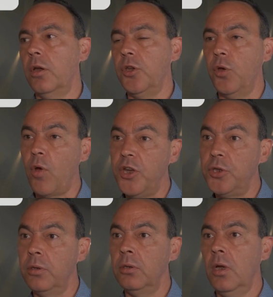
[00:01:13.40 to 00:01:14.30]

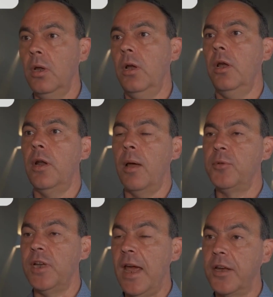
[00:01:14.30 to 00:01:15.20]
curation and up
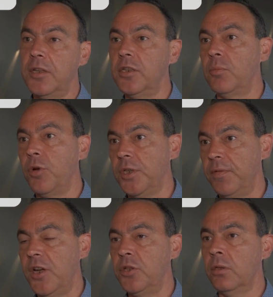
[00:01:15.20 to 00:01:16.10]
to access and
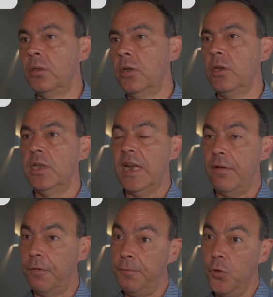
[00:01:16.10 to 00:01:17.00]
preservation, to have
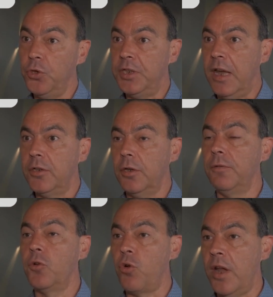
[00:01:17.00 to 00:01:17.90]
a full set of
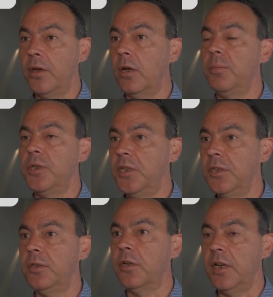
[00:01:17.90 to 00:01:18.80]
granular
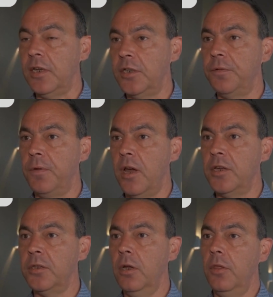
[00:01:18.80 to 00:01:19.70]
persistent
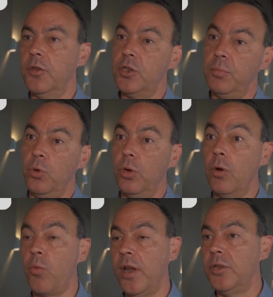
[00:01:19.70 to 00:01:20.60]
identifiers that support a
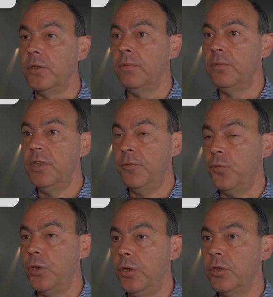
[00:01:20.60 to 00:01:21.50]
range of
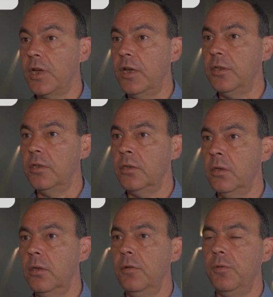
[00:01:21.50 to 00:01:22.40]
different use cases
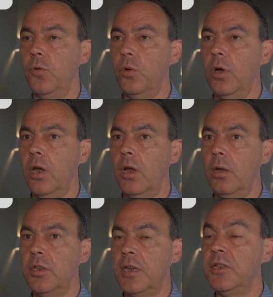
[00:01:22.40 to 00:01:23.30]
for
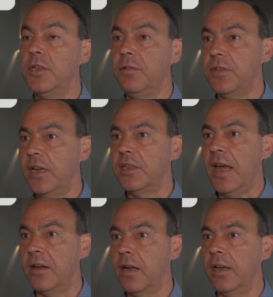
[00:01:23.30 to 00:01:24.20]
sensitive data
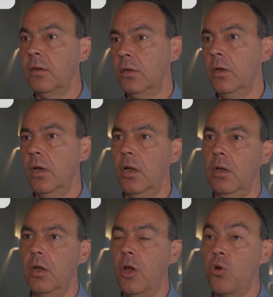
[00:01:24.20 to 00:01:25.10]
handling
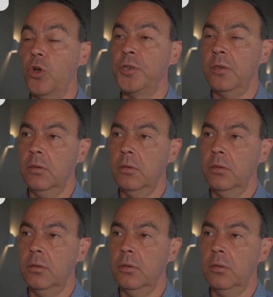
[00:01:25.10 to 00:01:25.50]
across